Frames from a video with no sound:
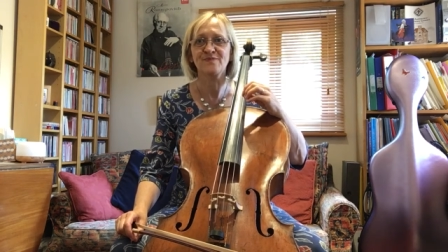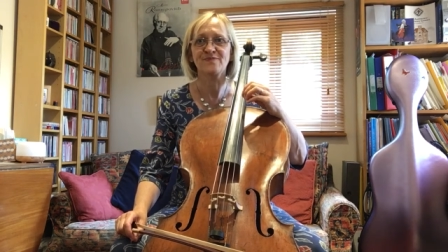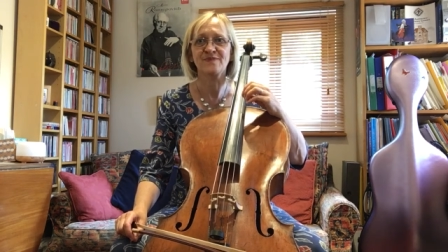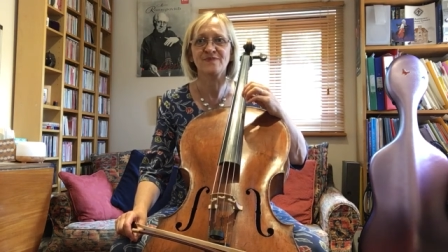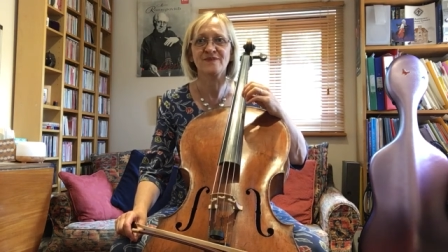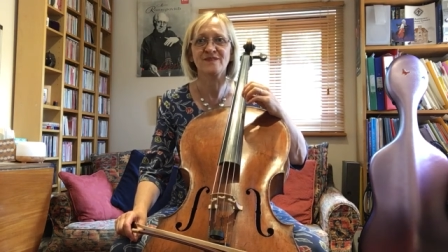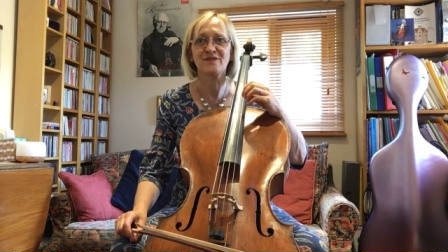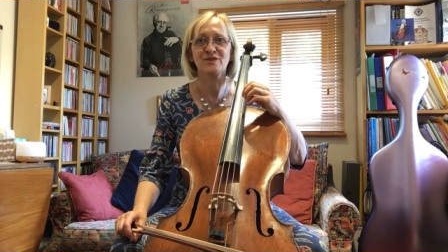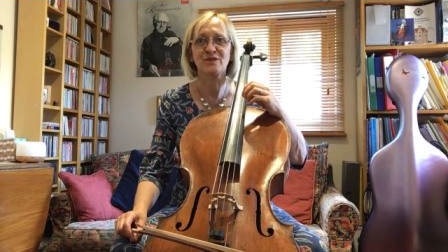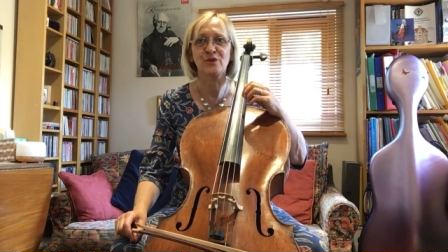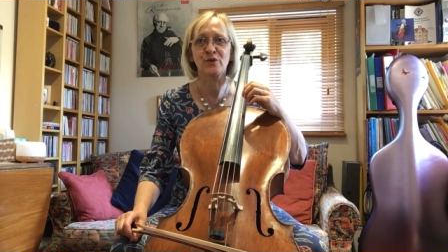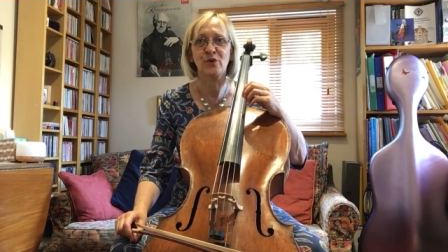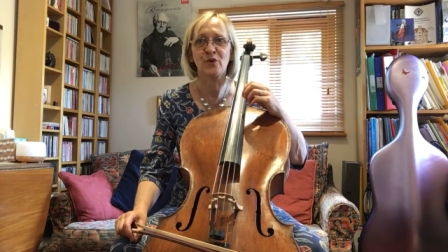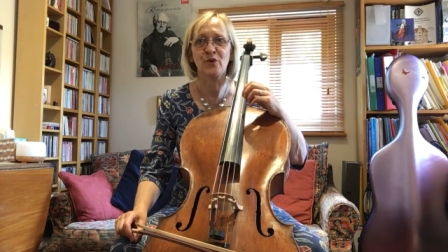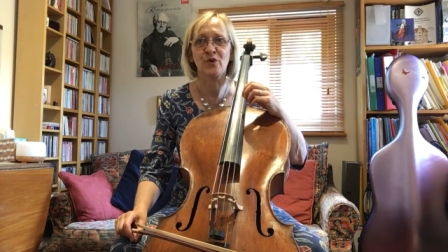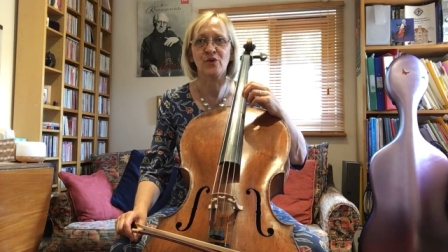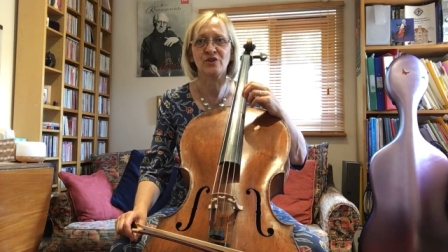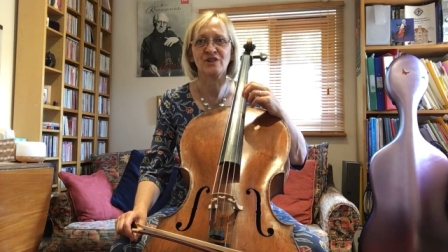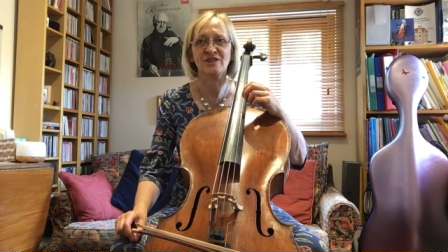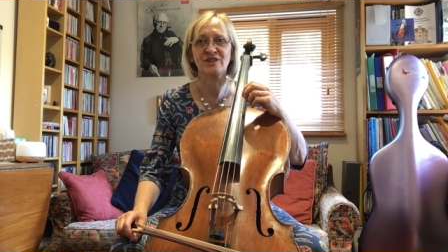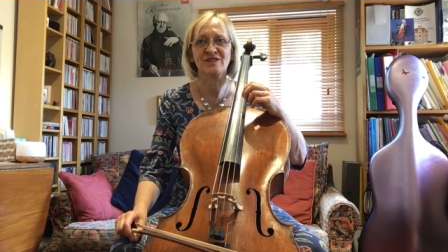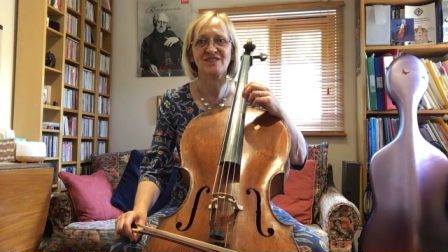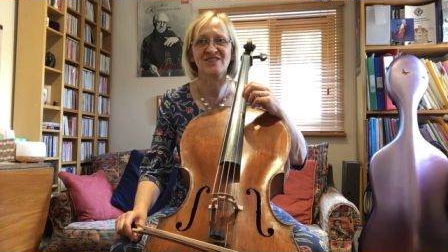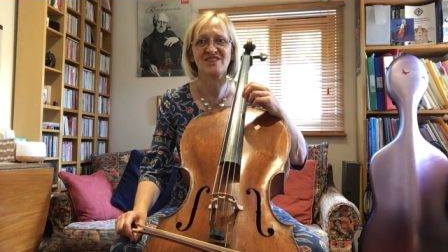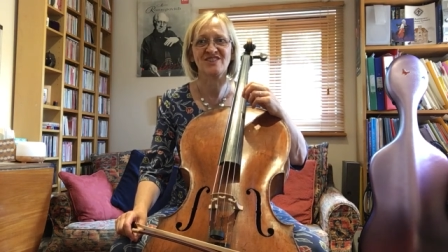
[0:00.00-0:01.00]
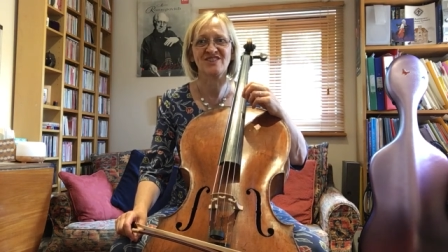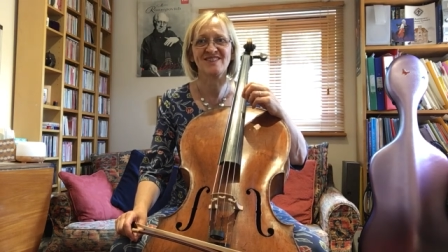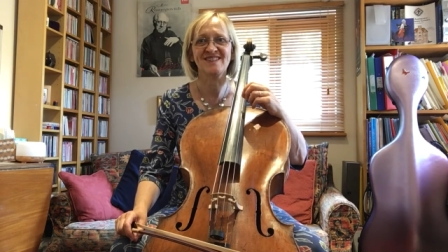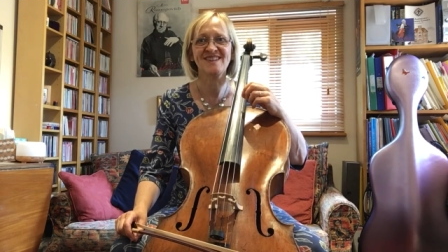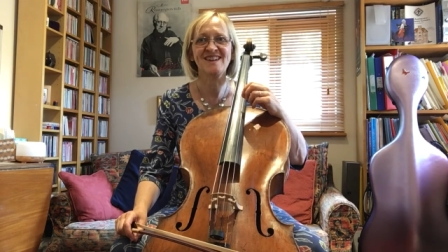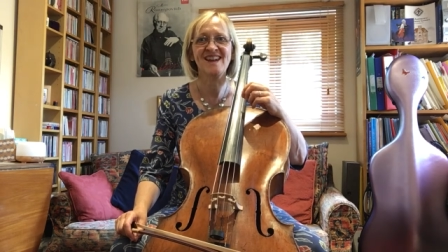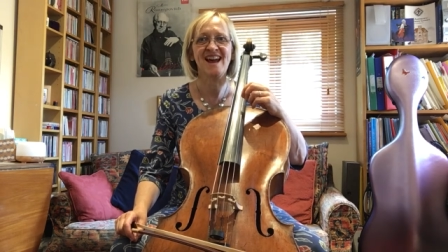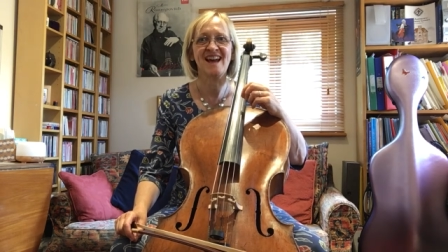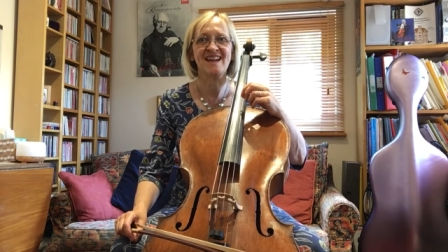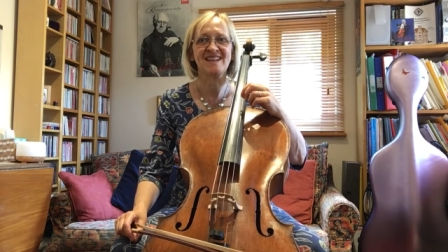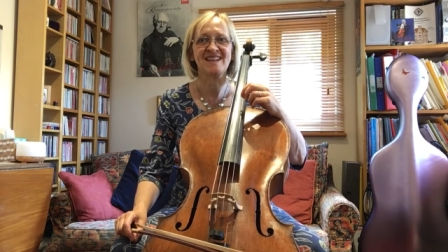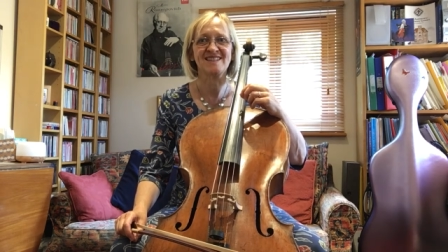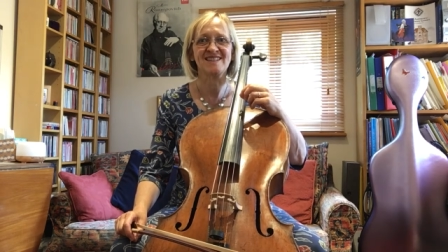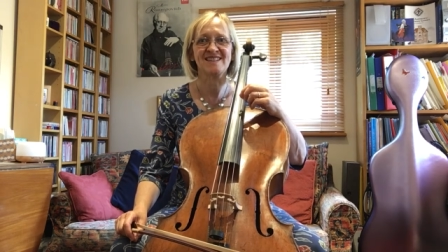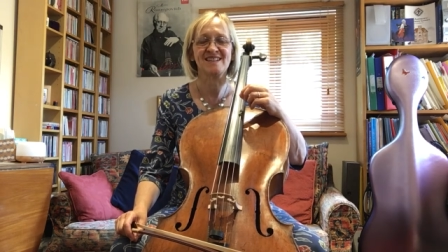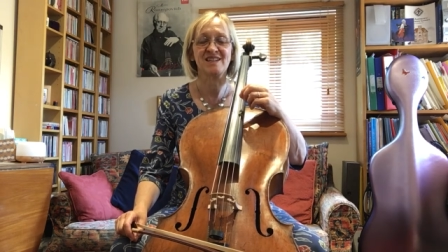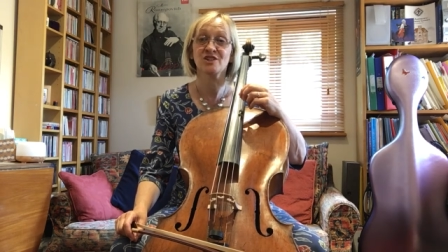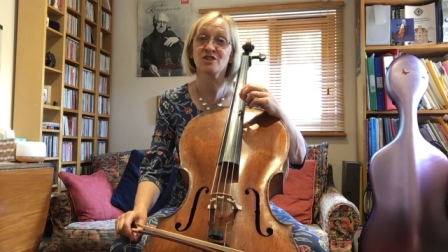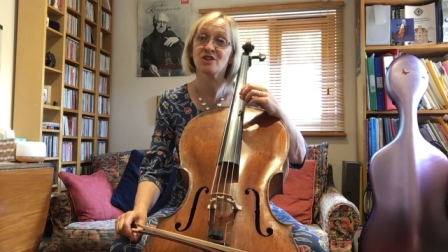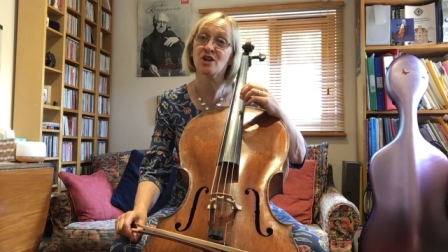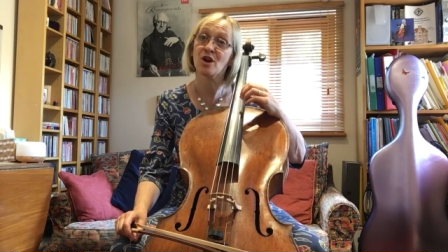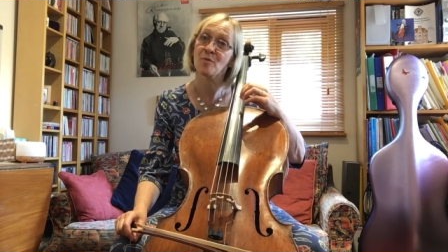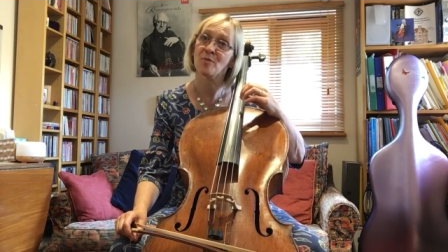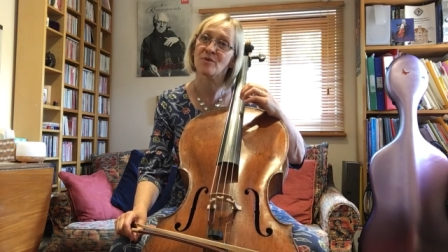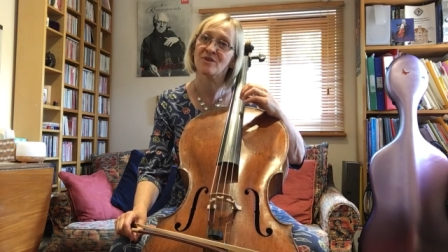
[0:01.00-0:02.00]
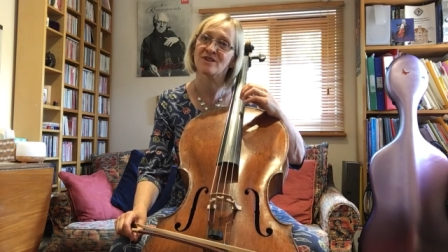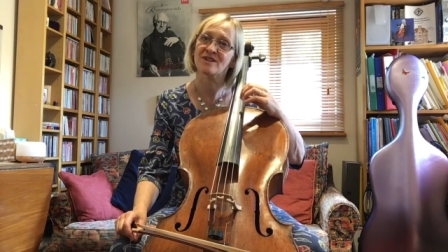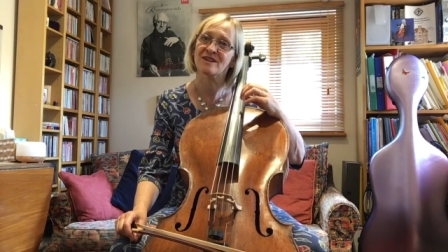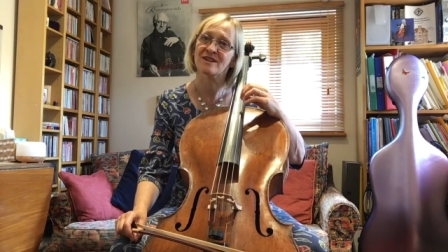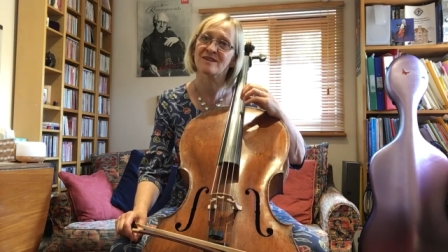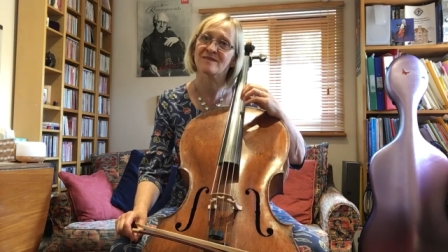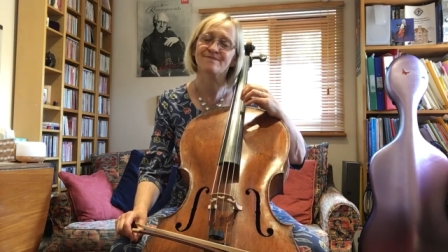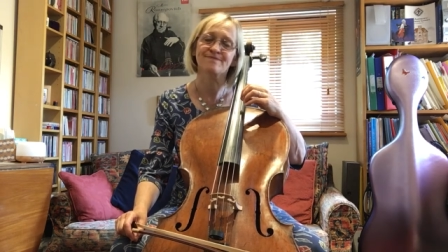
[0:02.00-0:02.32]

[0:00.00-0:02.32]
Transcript: It's your decision as the interpreter.